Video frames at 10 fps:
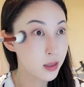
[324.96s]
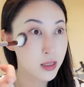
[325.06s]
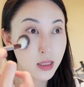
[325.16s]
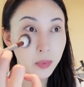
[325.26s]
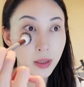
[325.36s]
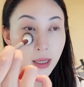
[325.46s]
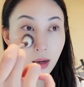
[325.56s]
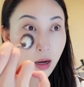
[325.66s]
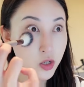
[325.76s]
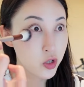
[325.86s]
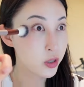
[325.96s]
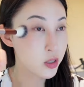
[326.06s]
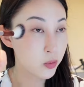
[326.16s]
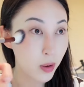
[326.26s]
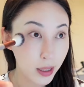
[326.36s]
stippling it under
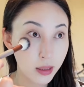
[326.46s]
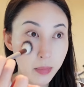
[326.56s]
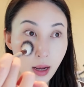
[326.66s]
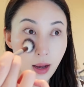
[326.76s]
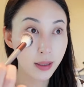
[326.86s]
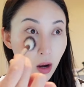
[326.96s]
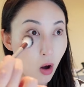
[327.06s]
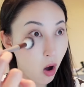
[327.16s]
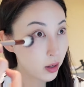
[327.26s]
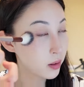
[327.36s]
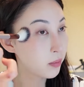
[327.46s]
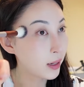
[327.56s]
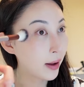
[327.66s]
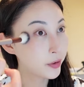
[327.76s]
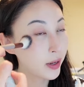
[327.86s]
directly my eye, like on
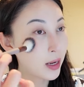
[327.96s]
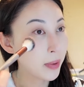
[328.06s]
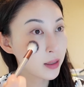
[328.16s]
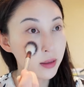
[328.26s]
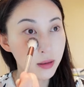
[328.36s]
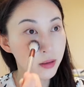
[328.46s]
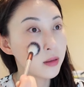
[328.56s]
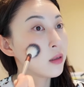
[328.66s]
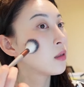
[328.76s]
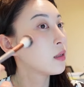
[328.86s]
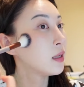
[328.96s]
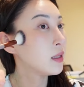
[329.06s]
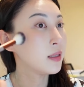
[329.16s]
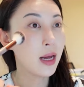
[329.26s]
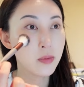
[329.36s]
my outer eye bag.
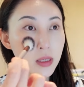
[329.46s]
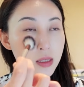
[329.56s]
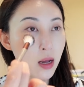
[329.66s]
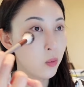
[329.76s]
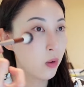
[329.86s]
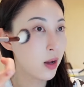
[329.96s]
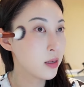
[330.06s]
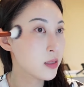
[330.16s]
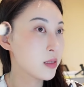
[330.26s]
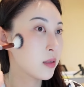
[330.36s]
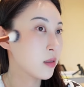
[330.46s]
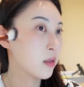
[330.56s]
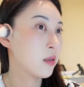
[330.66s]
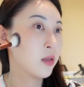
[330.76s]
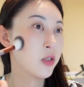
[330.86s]
And that's because I want
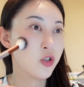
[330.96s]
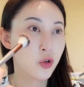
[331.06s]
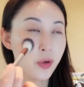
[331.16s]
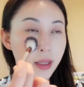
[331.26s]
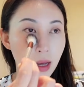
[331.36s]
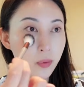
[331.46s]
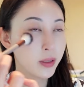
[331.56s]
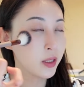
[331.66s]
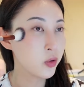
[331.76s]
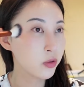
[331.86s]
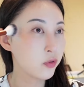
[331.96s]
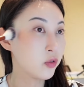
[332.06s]
to just create that really youthful